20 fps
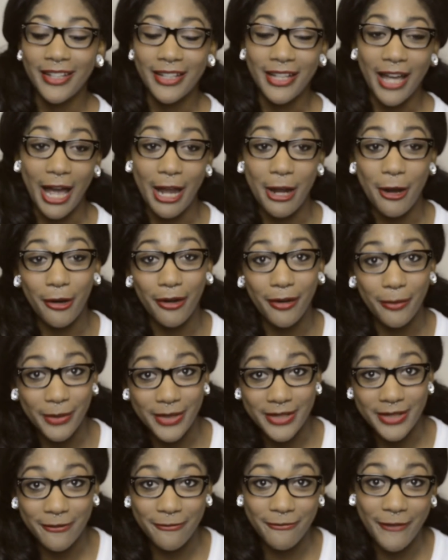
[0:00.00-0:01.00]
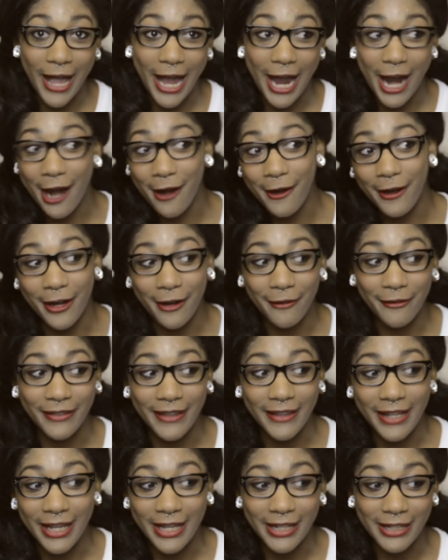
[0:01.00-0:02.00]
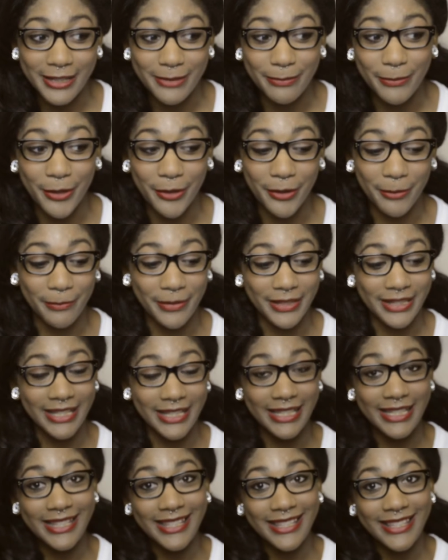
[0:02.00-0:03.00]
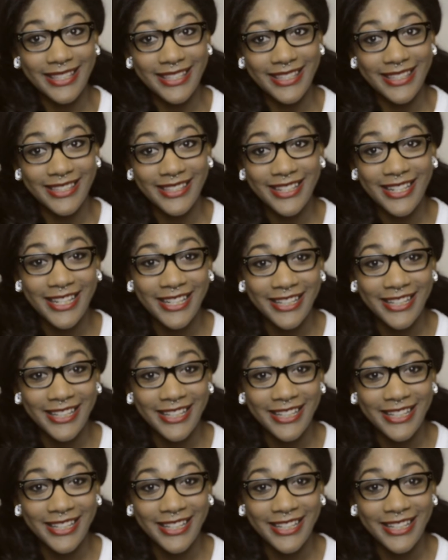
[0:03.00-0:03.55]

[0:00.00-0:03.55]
I know there was a fire and everything got exploded, but this